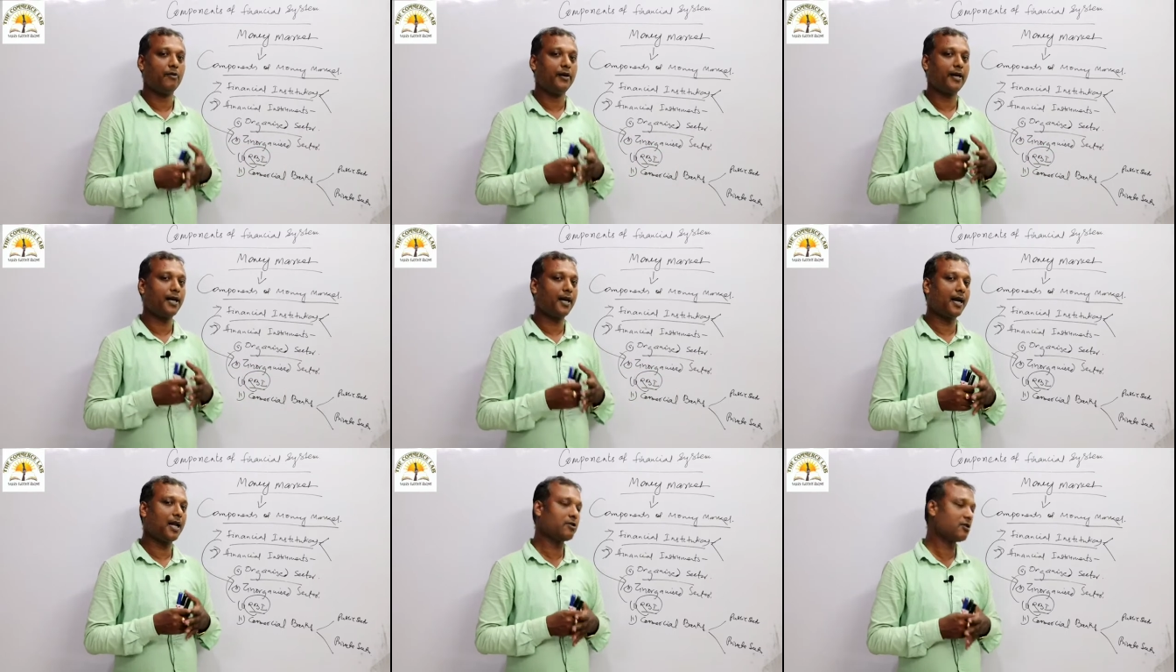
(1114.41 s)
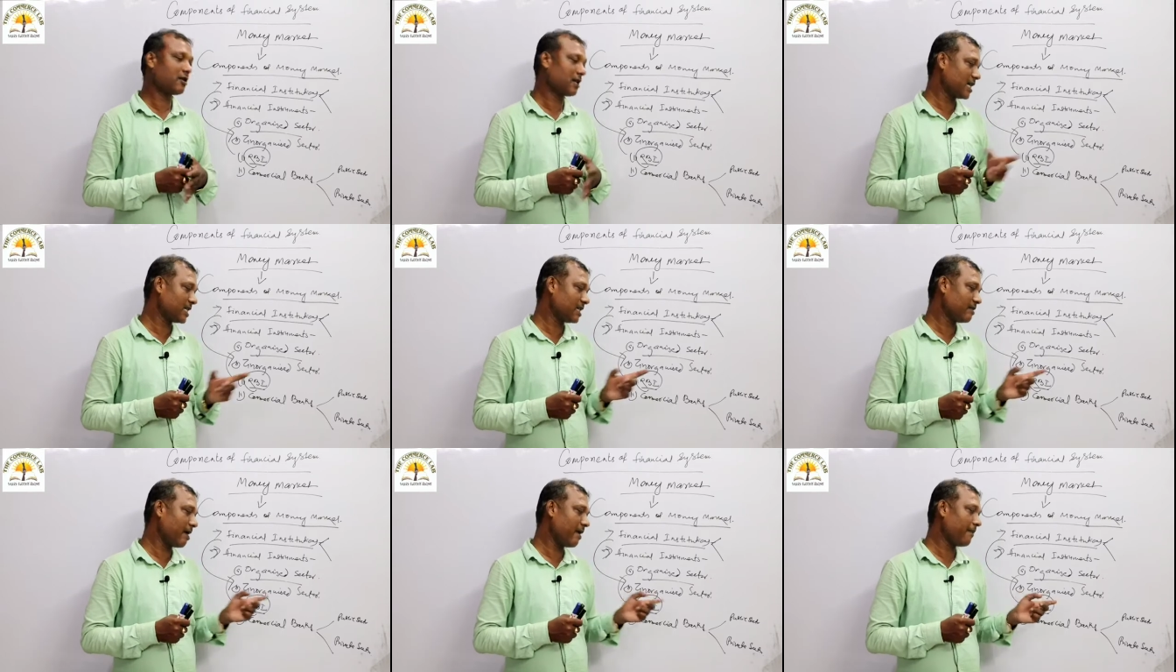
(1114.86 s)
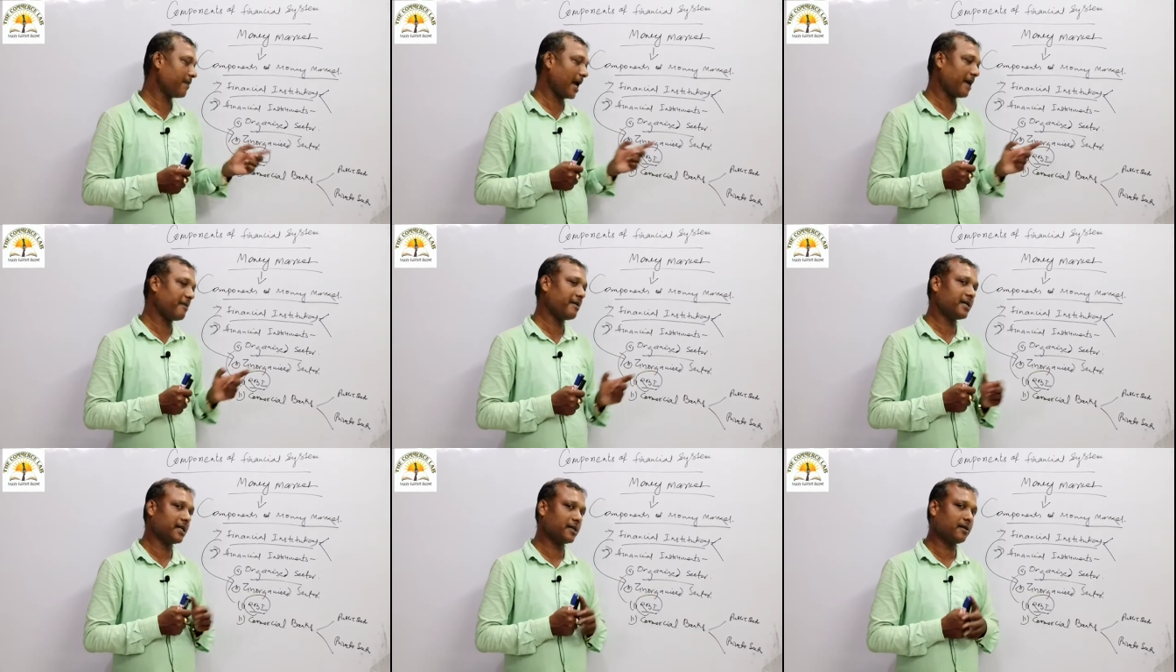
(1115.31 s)
We can also classify
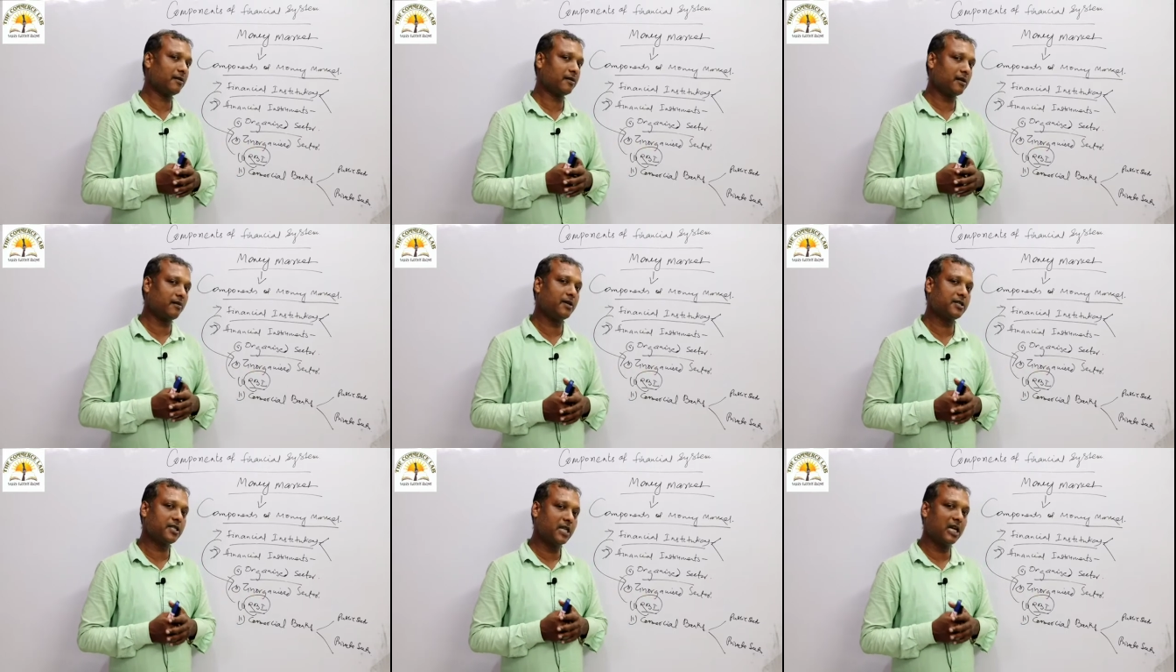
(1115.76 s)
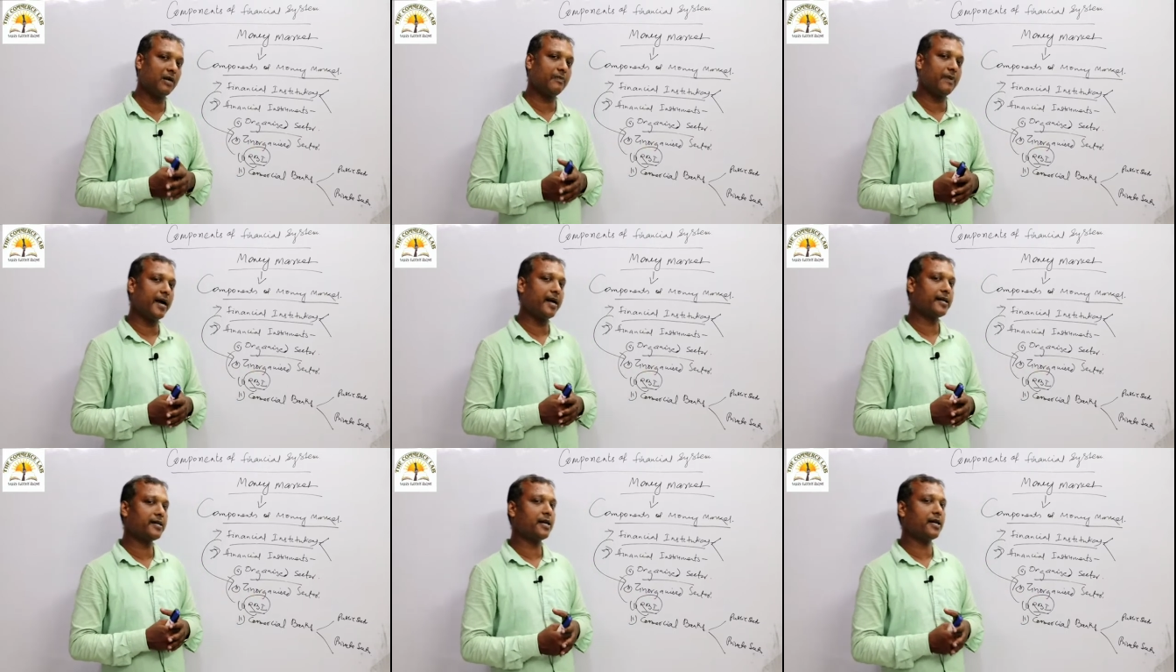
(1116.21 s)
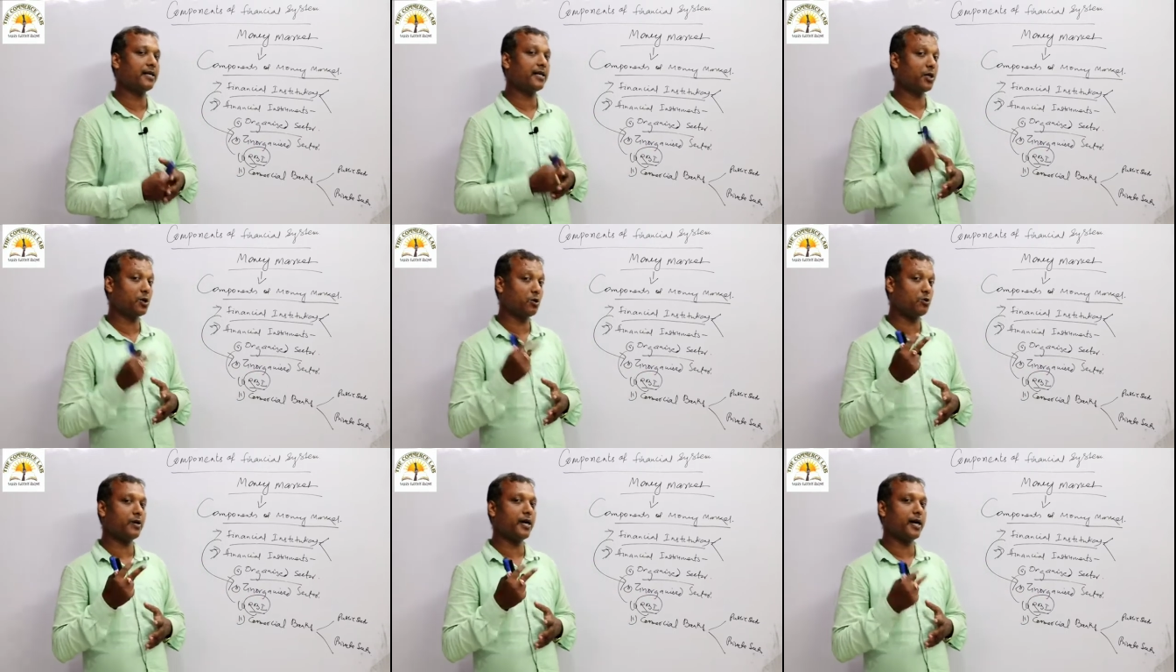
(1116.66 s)
private sector commercial banks
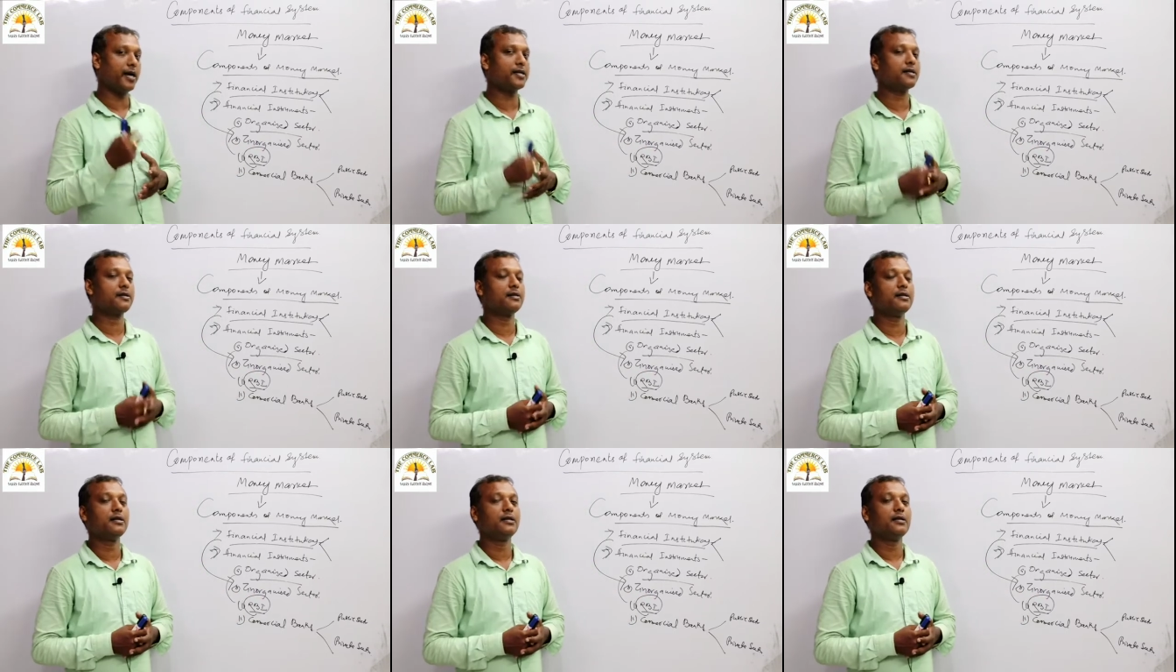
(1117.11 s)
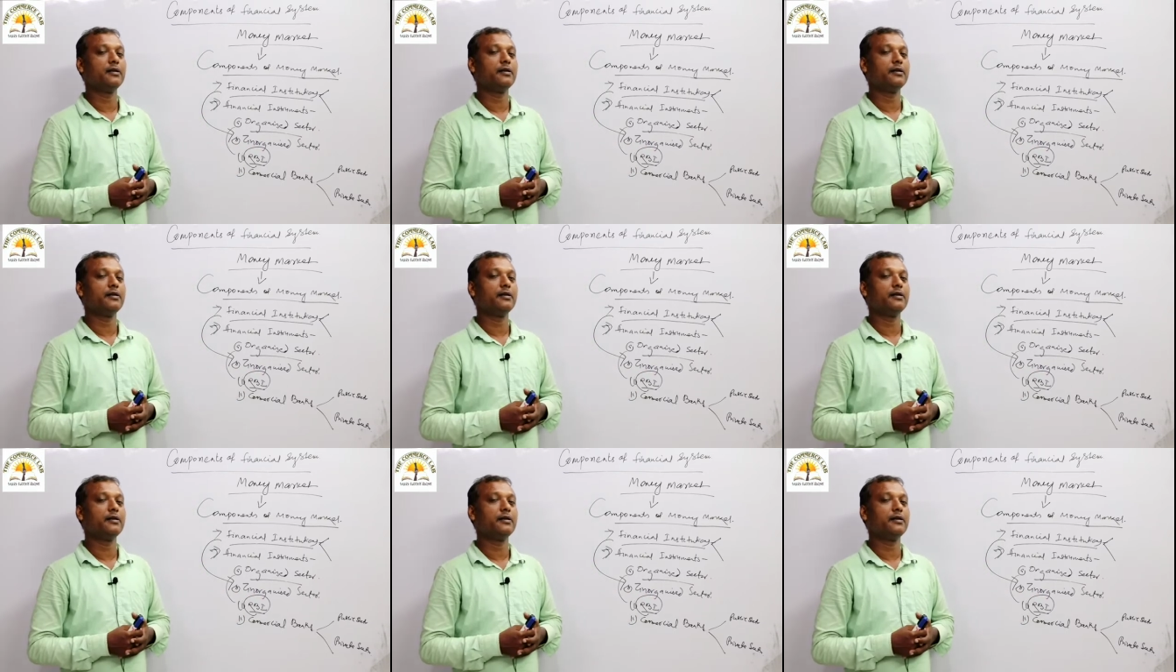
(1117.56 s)
under two heads.